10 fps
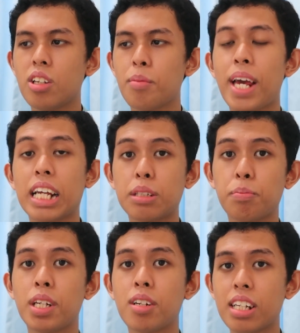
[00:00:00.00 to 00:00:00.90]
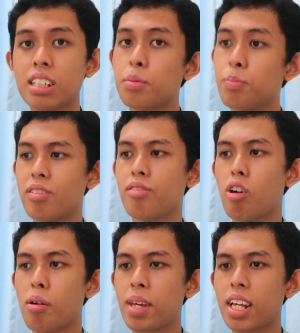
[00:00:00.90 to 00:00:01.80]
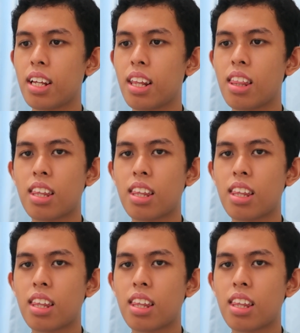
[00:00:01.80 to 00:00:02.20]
you'll be experienced performing